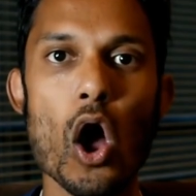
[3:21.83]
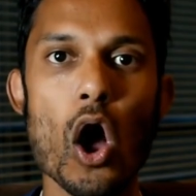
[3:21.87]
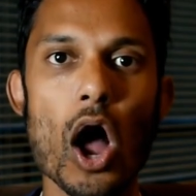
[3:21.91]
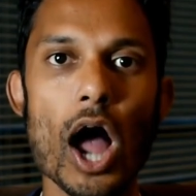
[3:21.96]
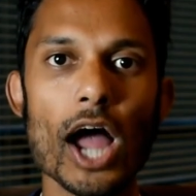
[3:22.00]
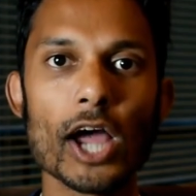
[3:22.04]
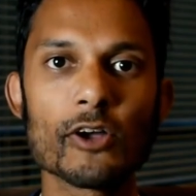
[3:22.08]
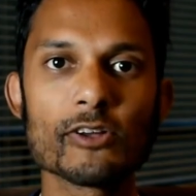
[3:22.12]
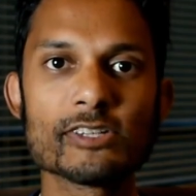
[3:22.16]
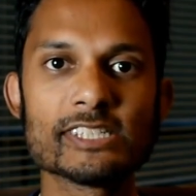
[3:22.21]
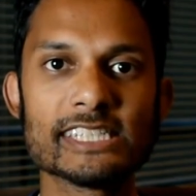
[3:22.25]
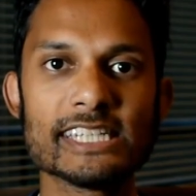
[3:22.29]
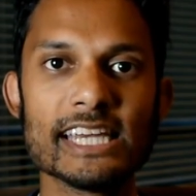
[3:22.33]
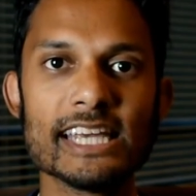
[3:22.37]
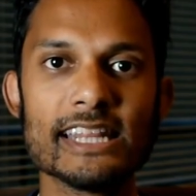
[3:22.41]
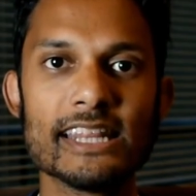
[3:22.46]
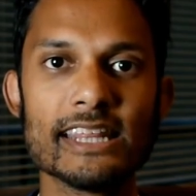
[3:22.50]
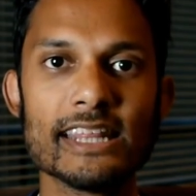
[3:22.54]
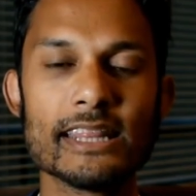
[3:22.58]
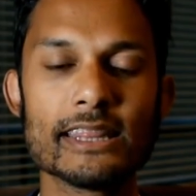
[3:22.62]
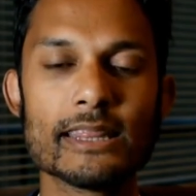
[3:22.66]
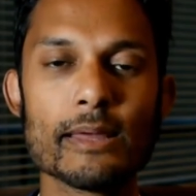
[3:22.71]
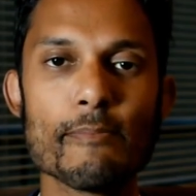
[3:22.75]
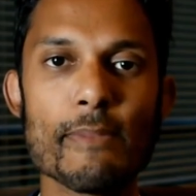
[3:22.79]
I could see
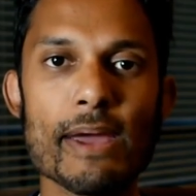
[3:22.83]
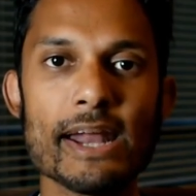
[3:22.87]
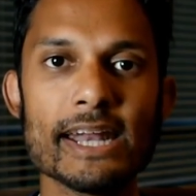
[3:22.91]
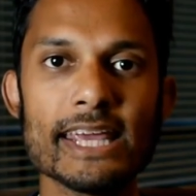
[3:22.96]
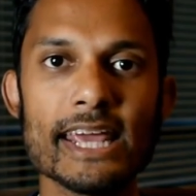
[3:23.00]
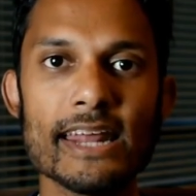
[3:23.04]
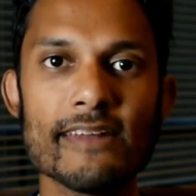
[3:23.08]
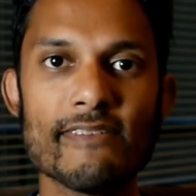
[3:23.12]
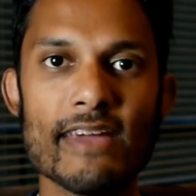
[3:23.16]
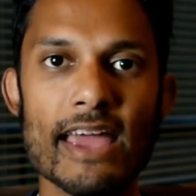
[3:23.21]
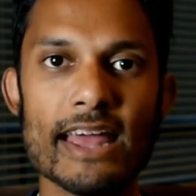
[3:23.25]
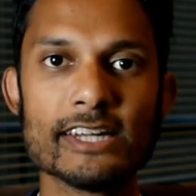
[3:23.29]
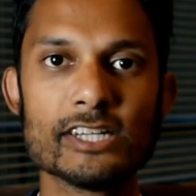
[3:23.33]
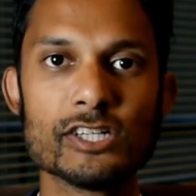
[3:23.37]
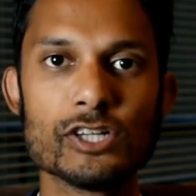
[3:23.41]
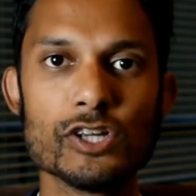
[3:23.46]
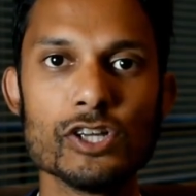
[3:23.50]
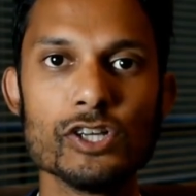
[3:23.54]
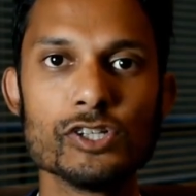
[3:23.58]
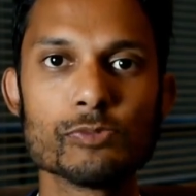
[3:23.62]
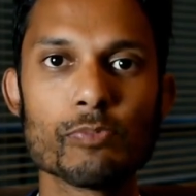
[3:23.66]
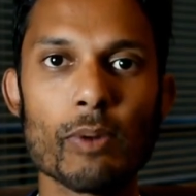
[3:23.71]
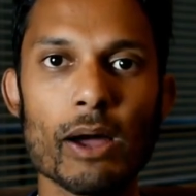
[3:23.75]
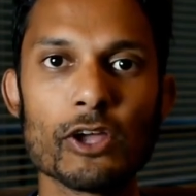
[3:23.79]
the many
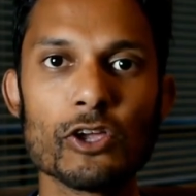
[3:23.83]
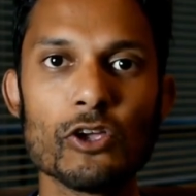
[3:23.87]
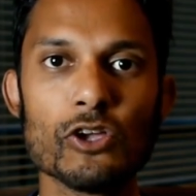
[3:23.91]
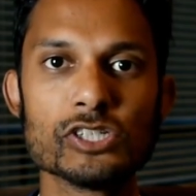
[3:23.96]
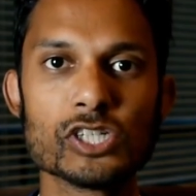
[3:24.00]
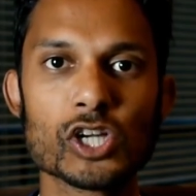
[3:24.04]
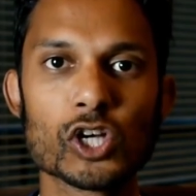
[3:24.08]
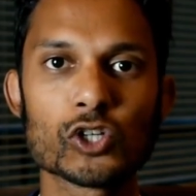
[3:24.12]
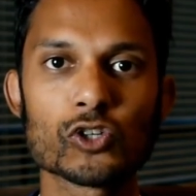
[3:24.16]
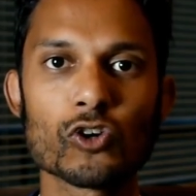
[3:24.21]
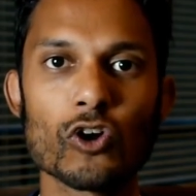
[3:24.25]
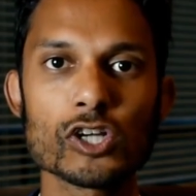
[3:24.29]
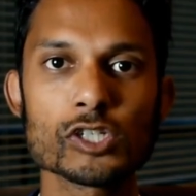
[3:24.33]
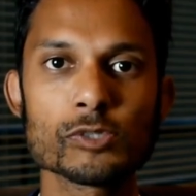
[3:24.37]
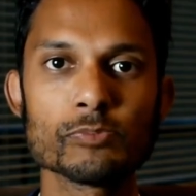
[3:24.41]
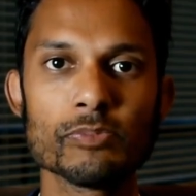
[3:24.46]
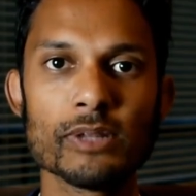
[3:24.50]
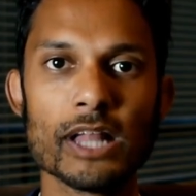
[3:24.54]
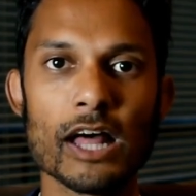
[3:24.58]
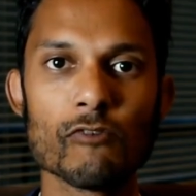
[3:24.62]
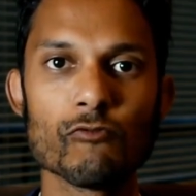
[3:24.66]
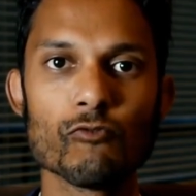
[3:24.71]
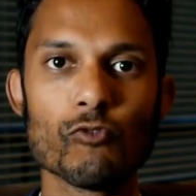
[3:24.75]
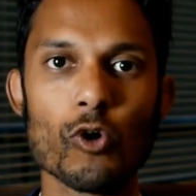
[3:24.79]
advantages by using
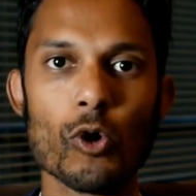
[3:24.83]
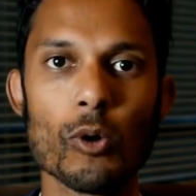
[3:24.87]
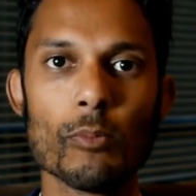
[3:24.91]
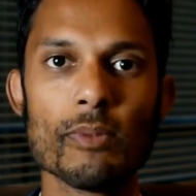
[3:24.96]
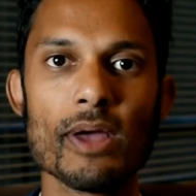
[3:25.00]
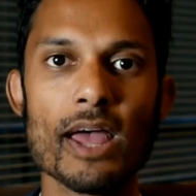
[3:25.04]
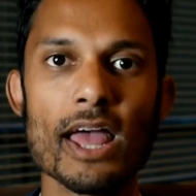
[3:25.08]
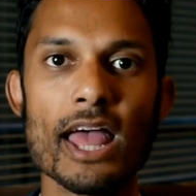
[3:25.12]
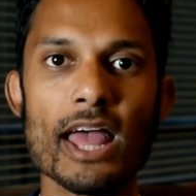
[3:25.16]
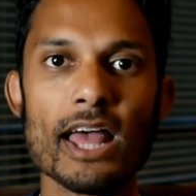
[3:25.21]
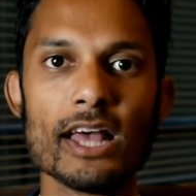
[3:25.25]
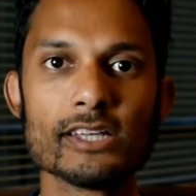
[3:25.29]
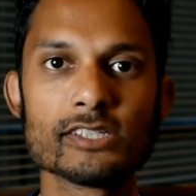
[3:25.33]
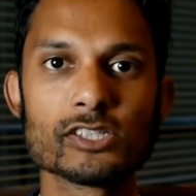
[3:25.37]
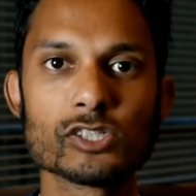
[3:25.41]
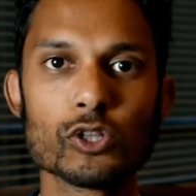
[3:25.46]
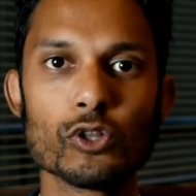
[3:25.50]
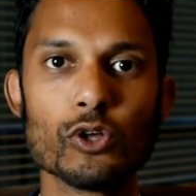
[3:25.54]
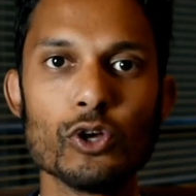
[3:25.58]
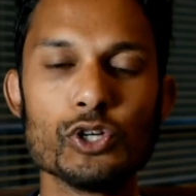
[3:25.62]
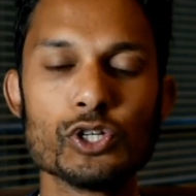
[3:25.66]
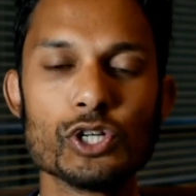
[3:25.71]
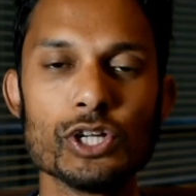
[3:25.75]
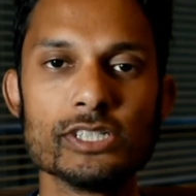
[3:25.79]
cross-platform
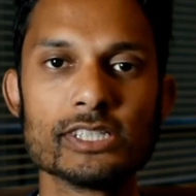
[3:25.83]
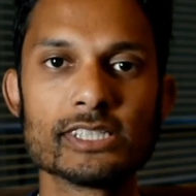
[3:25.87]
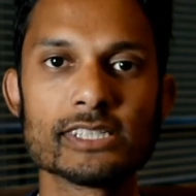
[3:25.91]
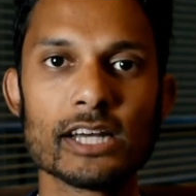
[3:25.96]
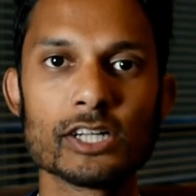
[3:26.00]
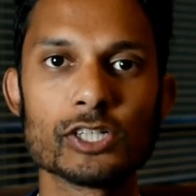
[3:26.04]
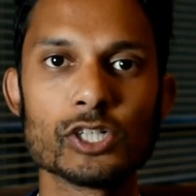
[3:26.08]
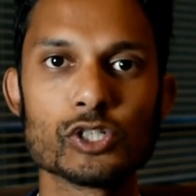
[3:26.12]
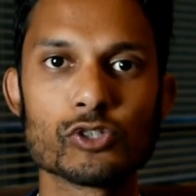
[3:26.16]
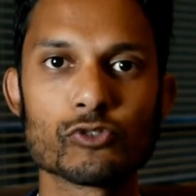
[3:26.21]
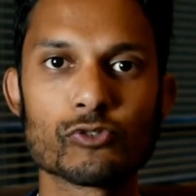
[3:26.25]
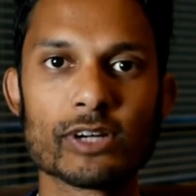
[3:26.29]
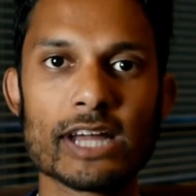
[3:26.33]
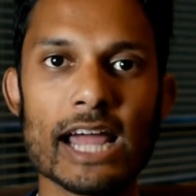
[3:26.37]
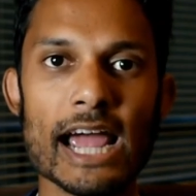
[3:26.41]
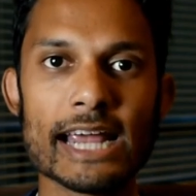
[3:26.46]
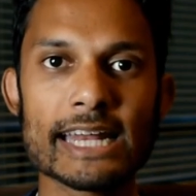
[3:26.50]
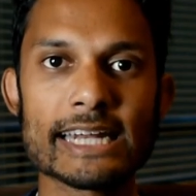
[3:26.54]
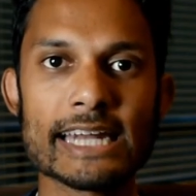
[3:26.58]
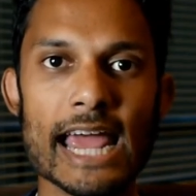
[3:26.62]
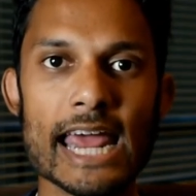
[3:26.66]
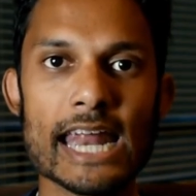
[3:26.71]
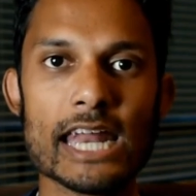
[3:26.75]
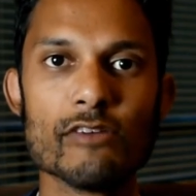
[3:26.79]
solutions such as
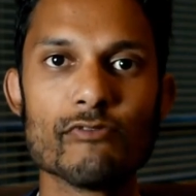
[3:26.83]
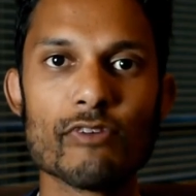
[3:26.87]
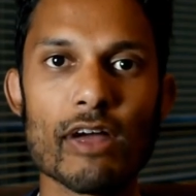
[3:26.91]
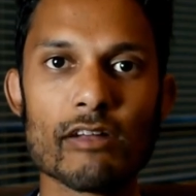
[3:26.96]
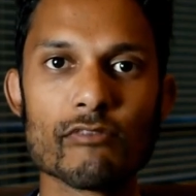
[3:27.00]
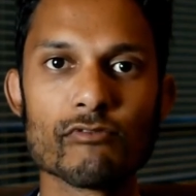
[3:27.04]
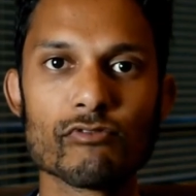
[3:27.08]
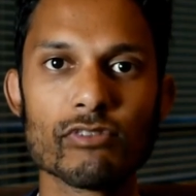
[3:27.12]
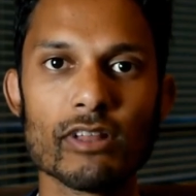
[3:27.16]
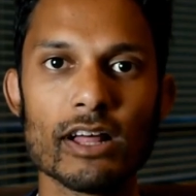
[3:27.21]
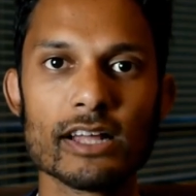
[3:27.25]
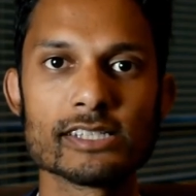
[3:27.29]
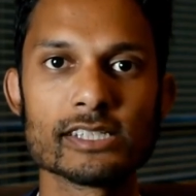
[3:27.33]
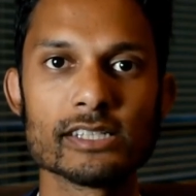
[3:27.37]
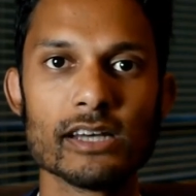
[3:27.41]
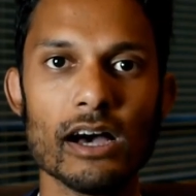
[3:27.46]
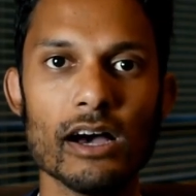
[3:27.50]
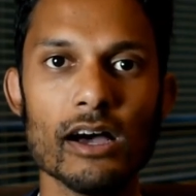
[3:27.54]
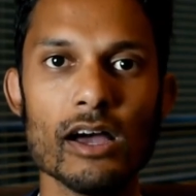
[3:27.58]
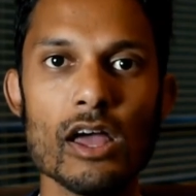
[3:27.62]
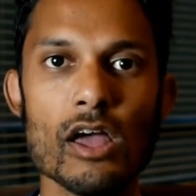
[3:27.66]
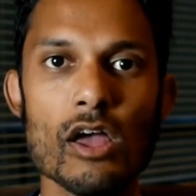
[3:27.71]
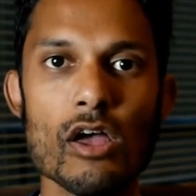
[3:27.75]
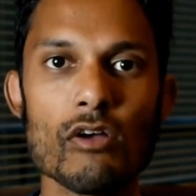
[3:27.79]
React Native and
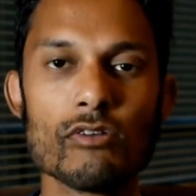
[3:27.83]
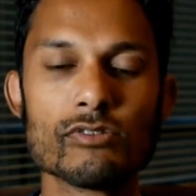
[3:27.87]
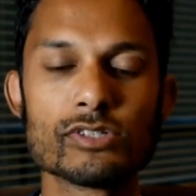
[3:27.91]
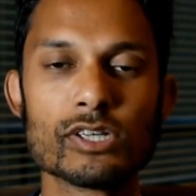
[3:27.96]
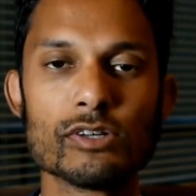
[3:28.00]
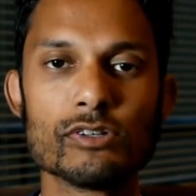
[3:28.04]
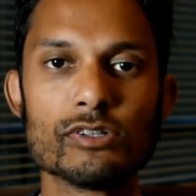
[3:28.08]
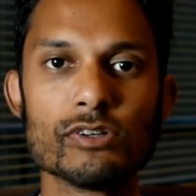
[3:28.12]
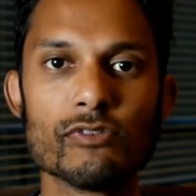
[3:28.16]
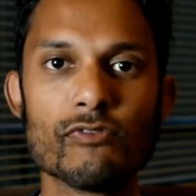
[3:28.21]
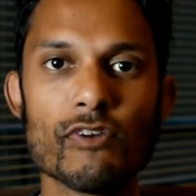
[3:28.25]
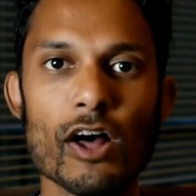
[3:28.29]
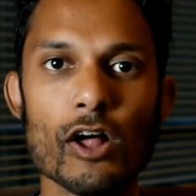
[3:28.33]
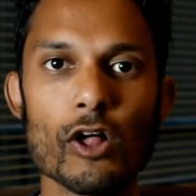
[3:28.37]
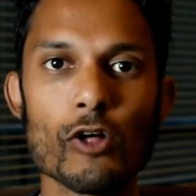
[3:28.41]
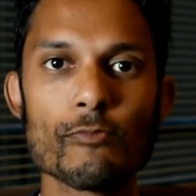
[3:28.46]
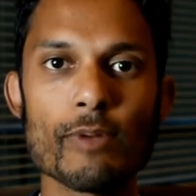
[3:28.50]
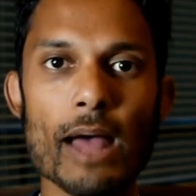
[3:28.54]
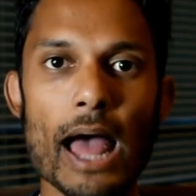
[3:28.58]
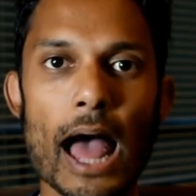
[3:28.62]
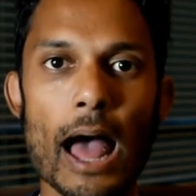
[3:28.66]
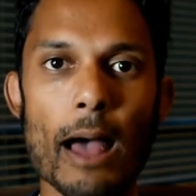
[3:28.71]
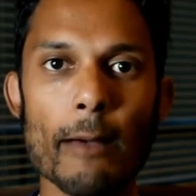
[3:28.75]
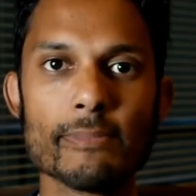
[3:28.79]
Flutter to
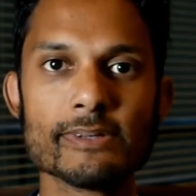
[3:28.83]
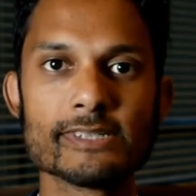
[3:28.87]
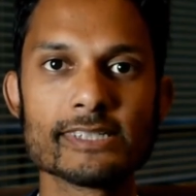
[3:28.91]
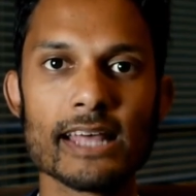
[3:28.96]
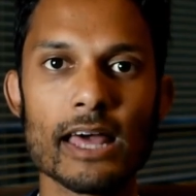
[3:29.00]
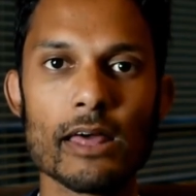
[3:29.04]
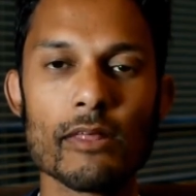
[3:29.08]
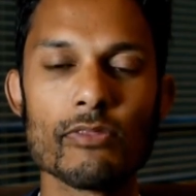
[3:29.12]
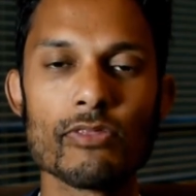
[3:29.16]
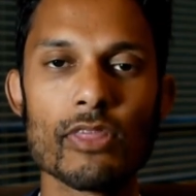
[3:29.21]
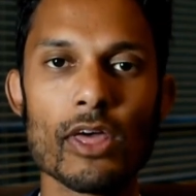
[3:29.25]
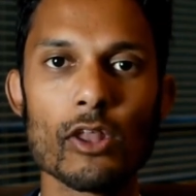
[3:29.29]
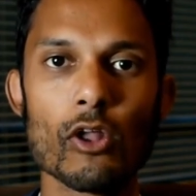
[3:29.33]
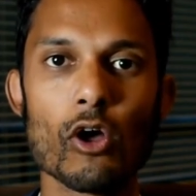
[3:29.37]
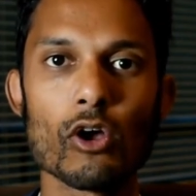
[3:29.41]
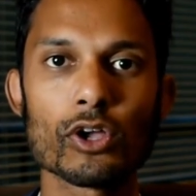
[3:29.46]
develop apps that